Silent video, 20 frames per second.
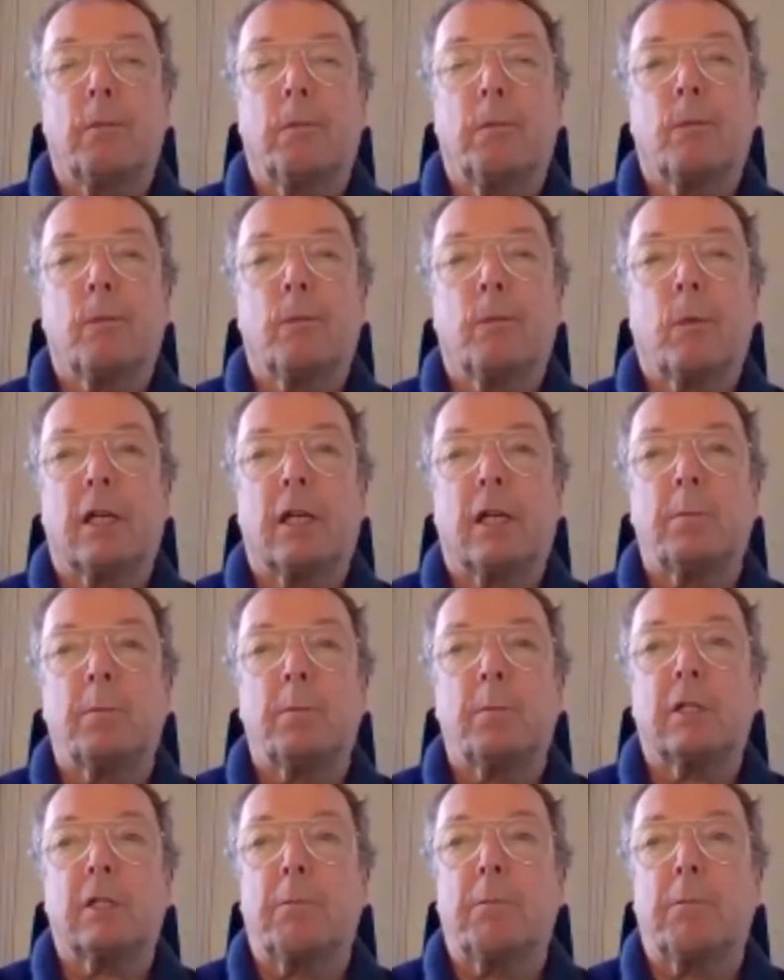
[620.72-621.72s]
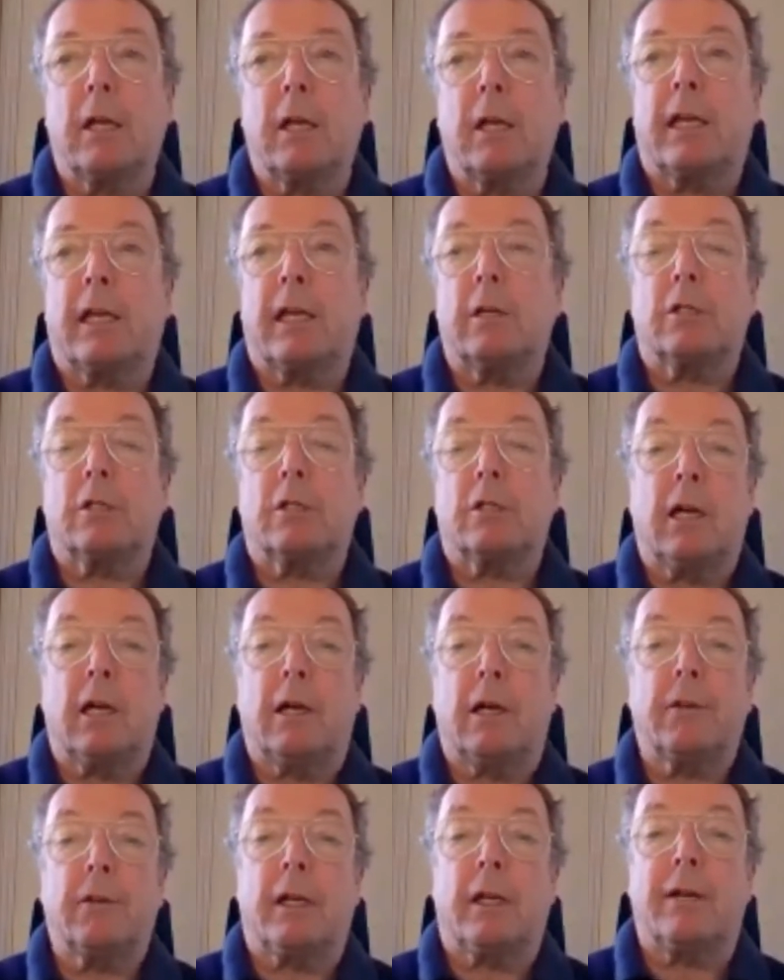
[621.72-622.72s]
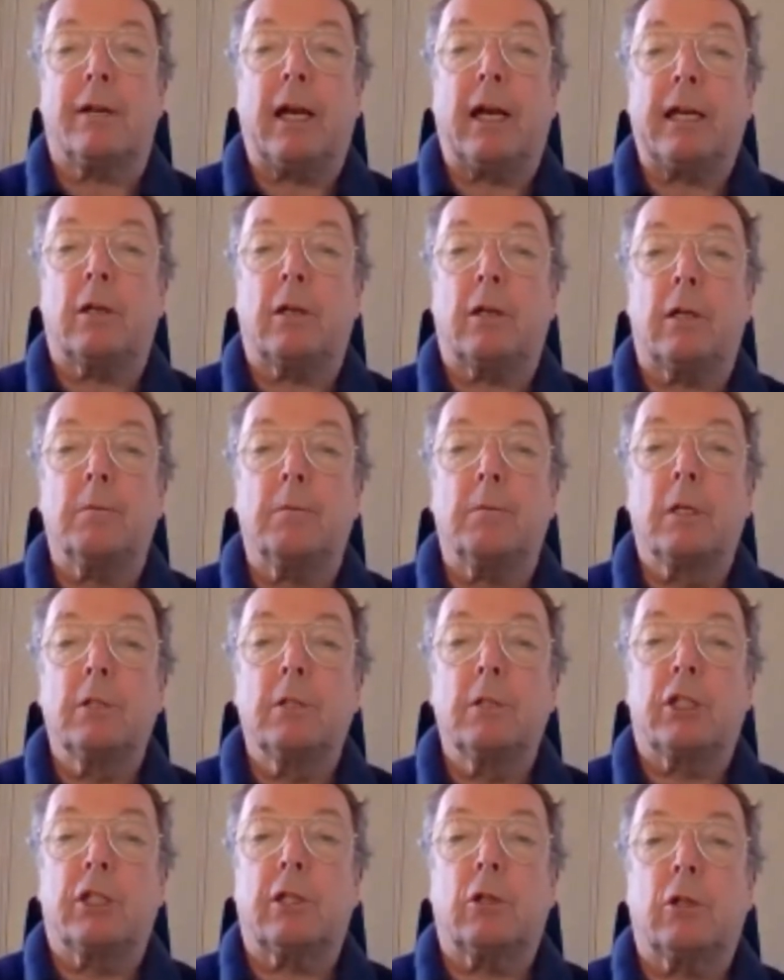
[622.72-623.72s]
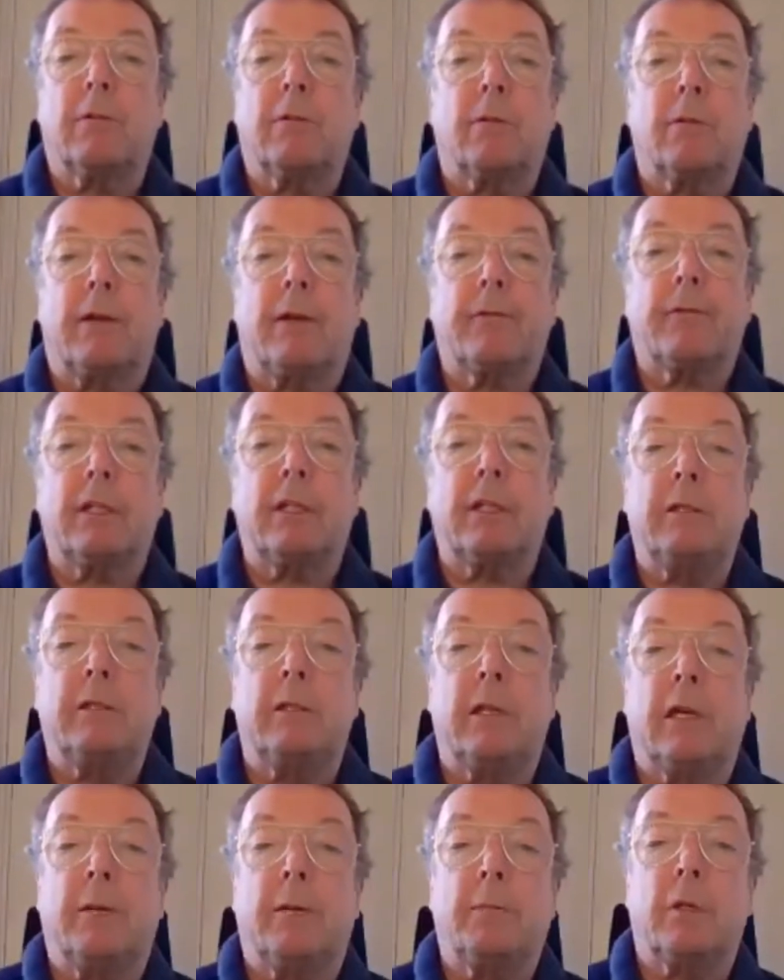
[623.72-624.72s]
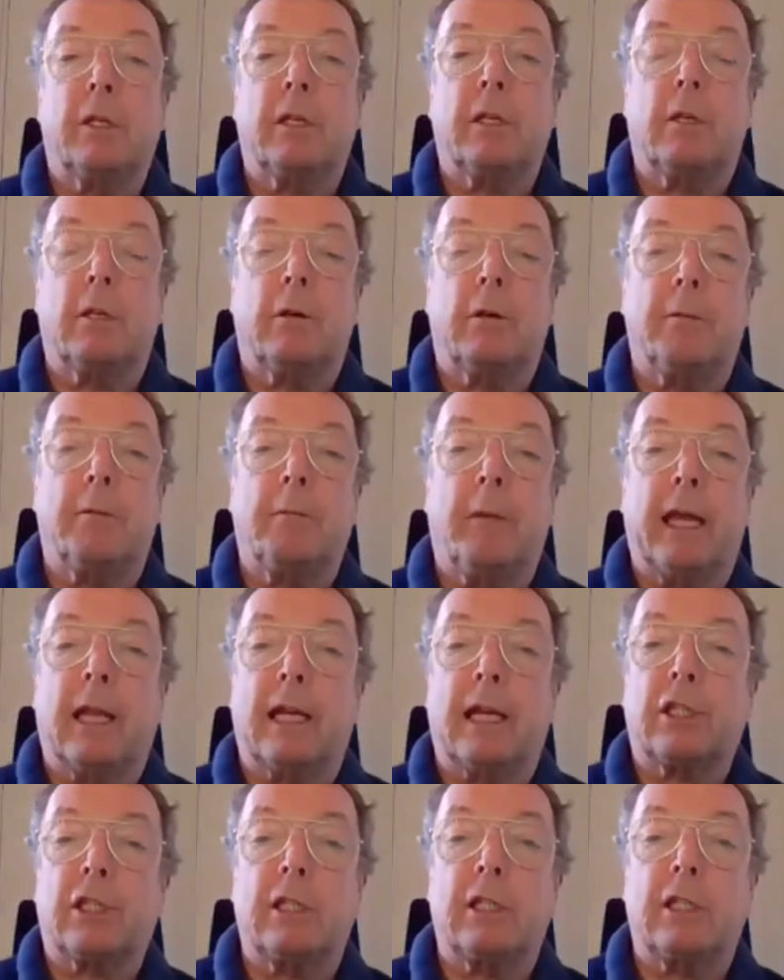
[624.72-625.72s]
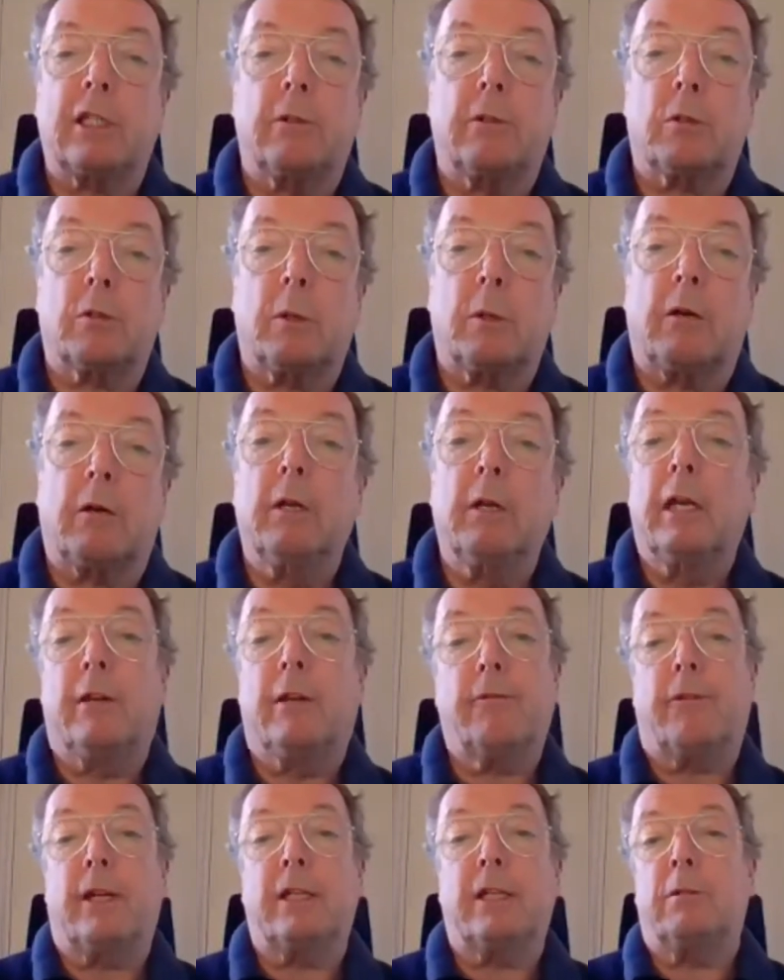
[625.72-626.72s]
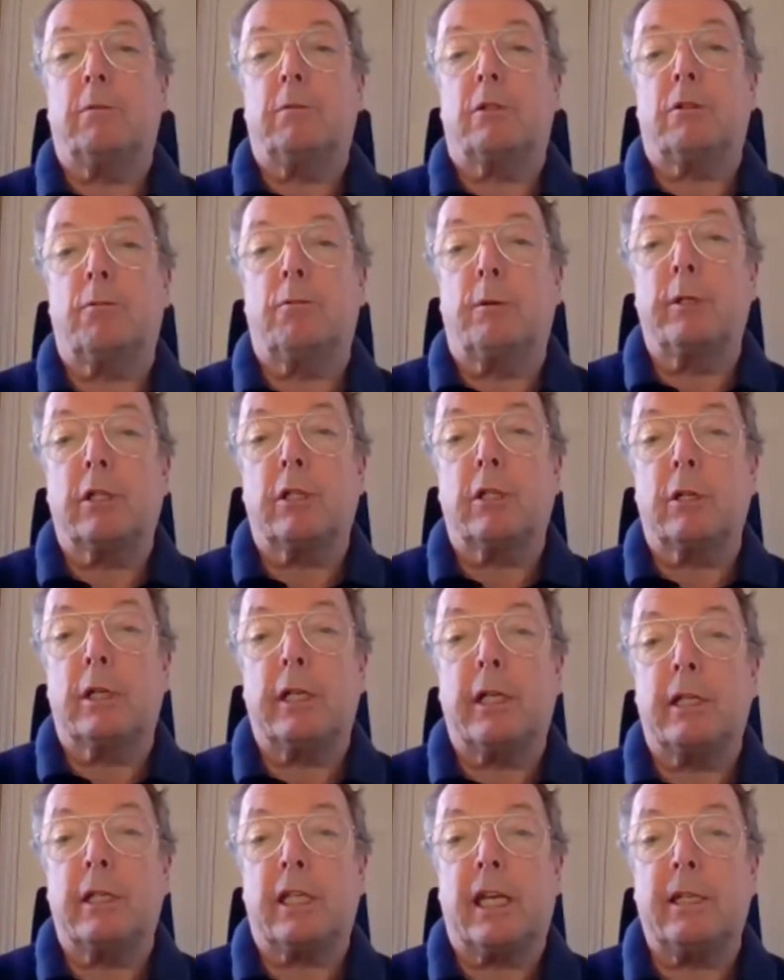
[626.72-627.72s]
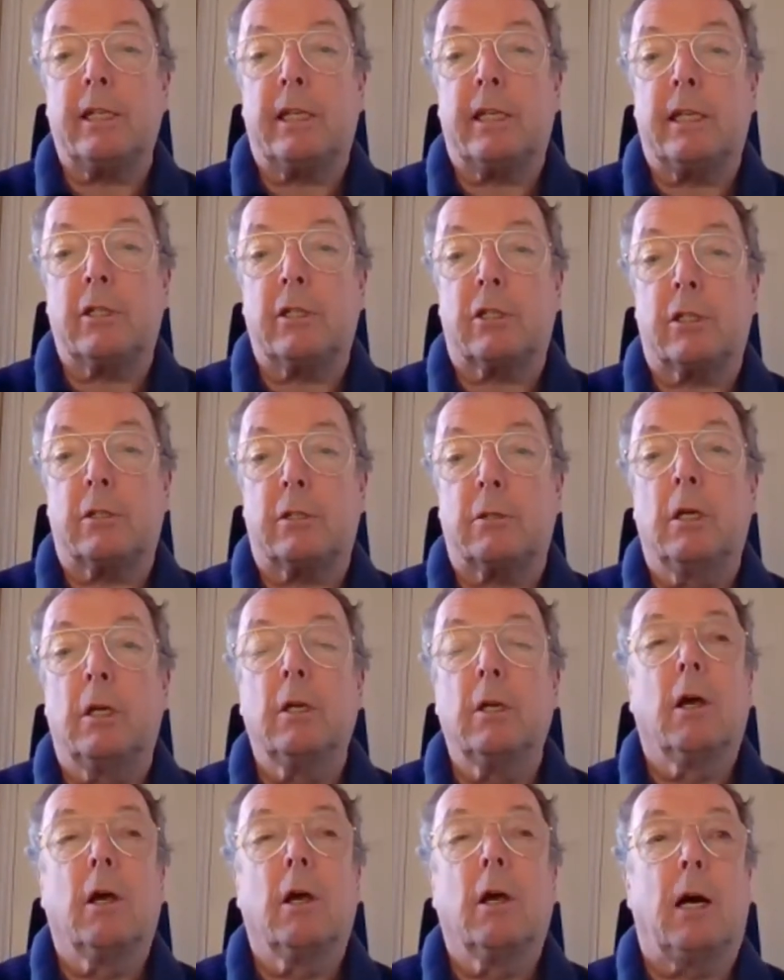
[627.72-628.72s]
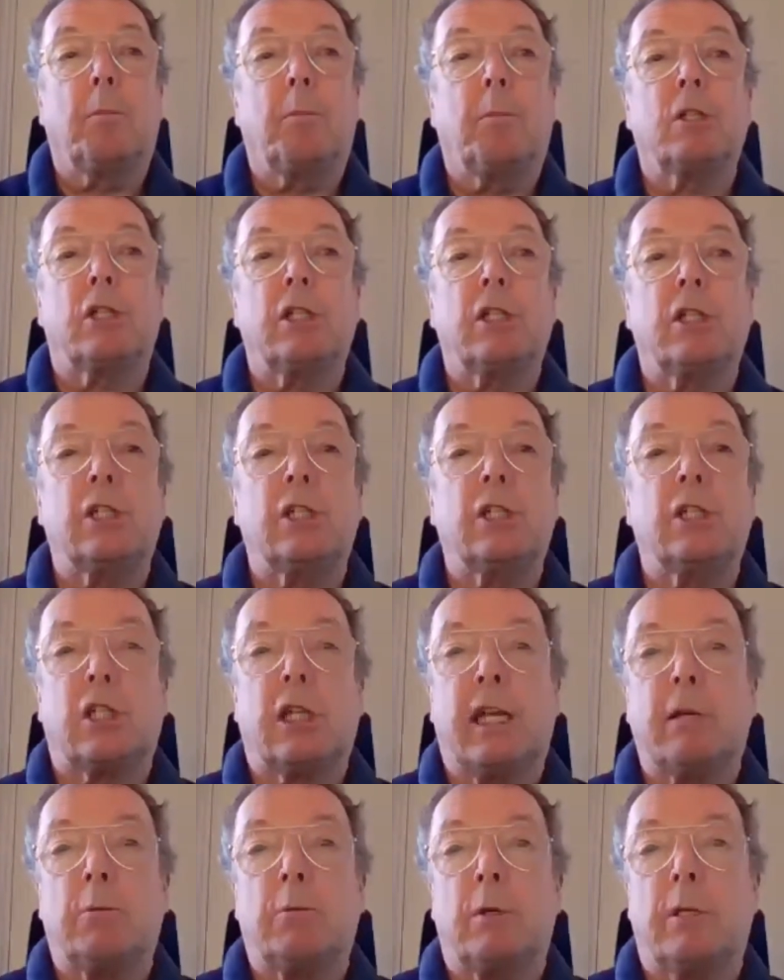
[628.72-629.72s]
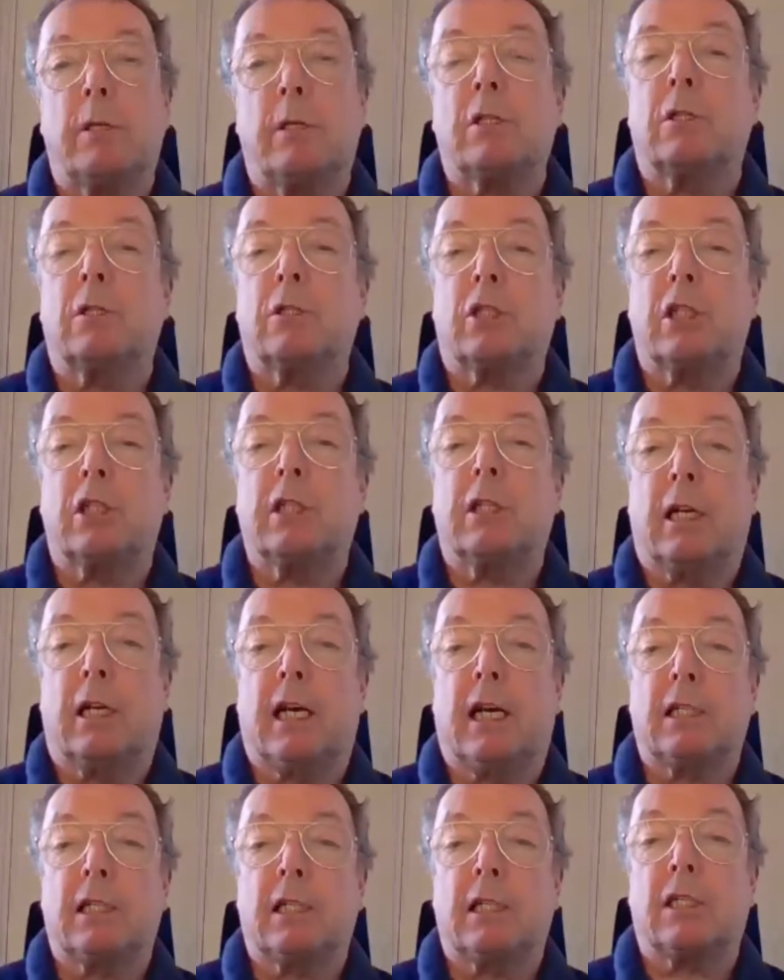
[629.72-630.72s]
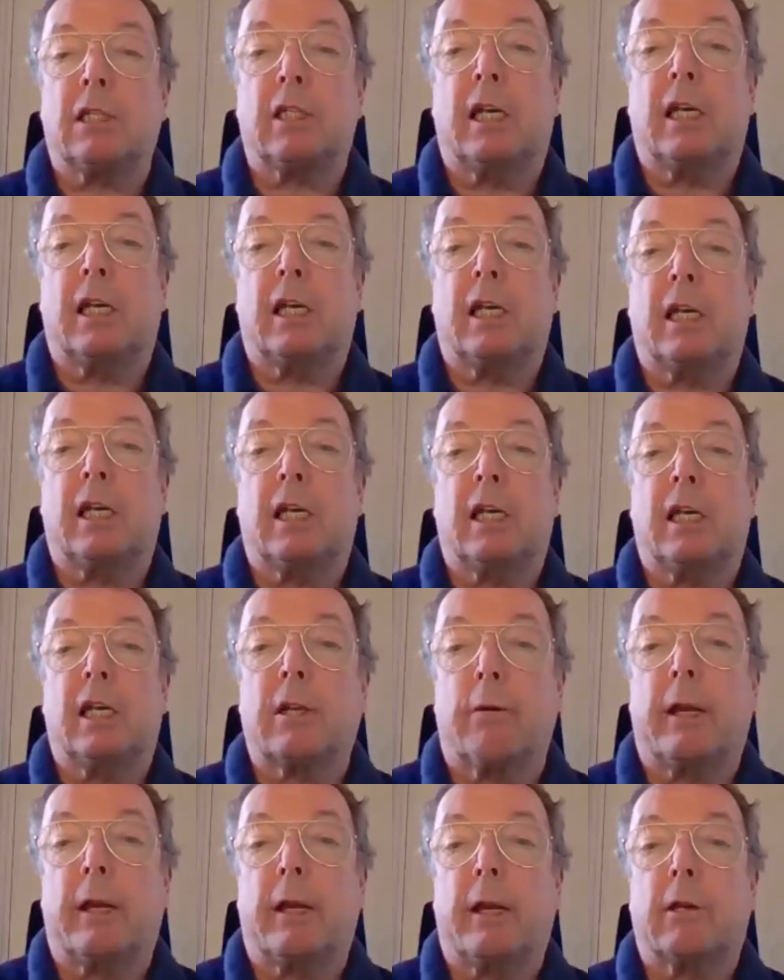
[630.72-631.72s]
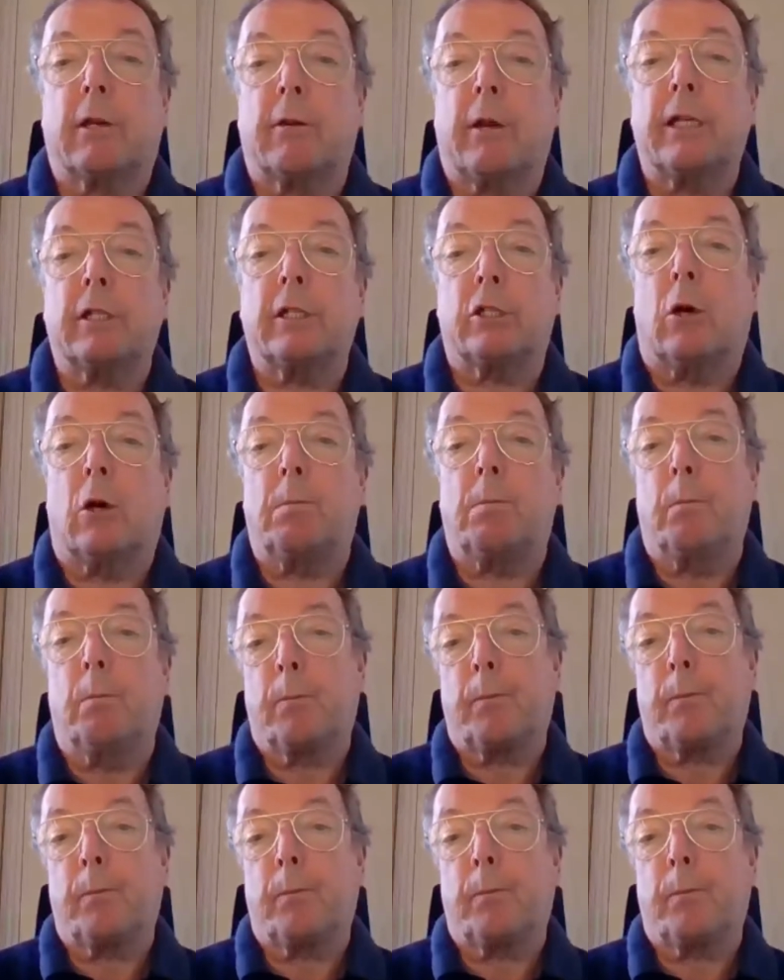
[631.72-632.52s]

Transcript: I suppose I'm lucky that that I've had her. She could have left in May last year as well. In fact, she was originally intending to, but she stayed with us, and she, as I say, she's done that great, great job.